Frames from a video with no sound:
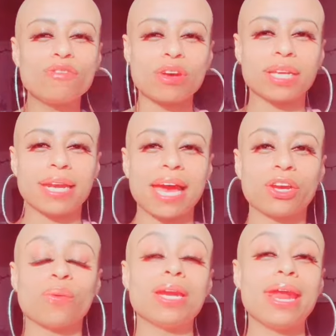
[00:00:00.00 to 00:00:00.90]
feel
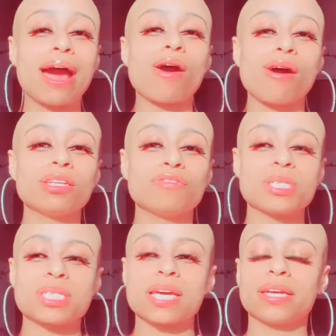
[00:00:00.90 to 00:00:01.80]
inadequate. Now, all of a
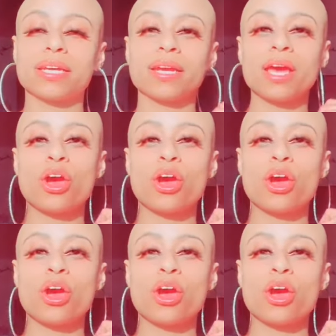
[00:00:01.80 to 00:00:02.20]
sudden,